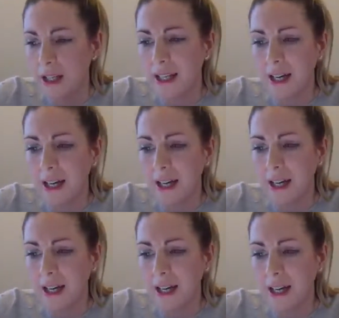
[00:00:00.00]
he asked.
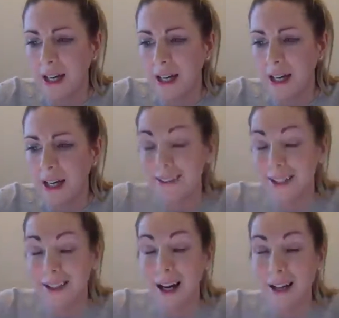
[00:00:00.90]
I
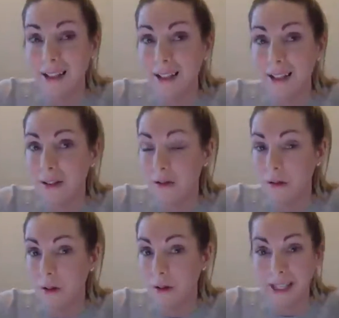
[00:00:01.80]
said, "I did
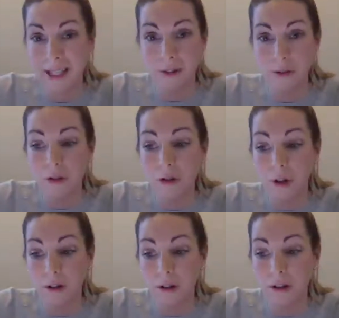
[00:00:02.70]
not kill the
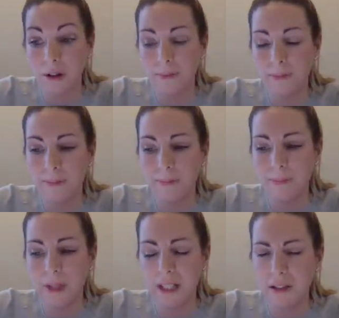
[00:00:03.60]
dog."
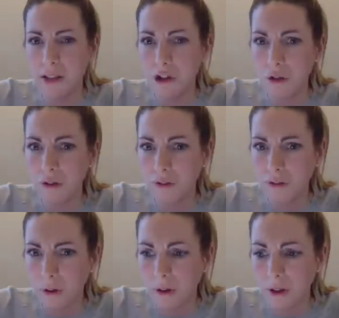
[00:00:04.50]
"Is this your
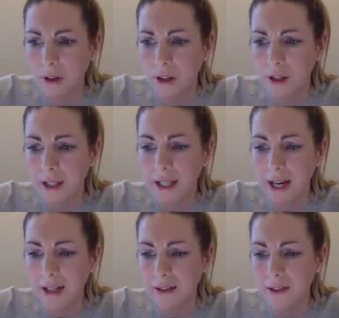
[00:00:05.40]
fork?" he
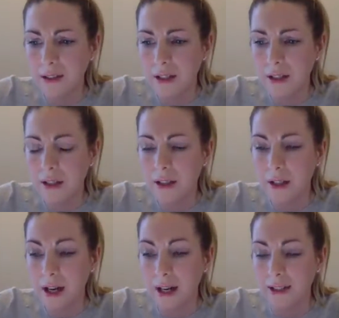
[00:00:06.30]
asked.
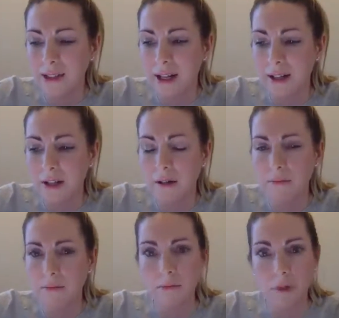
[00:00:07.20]
I said,
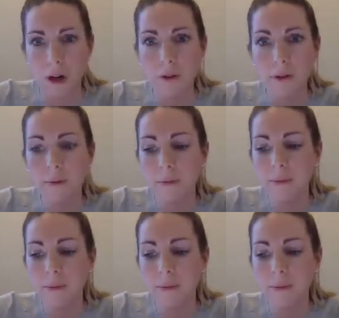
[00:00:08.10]
"No."